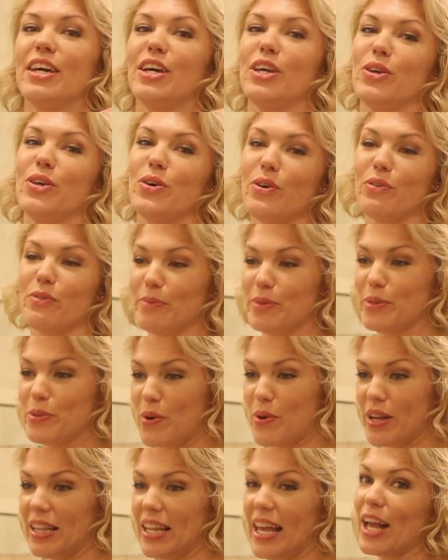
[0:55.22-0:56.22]
You go from
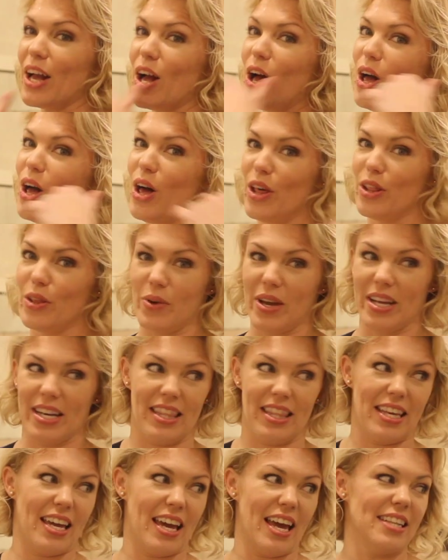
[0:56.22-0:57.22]
Swan Lake all the way to
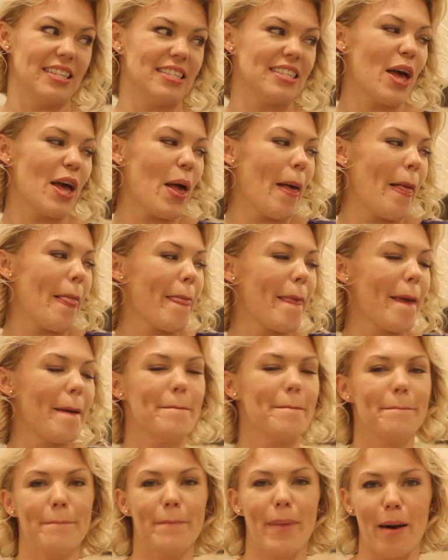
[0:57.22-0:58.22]
the end
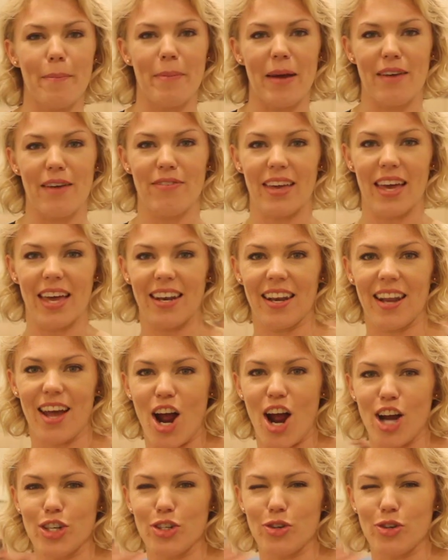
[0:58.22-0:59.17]
Bob Avian, our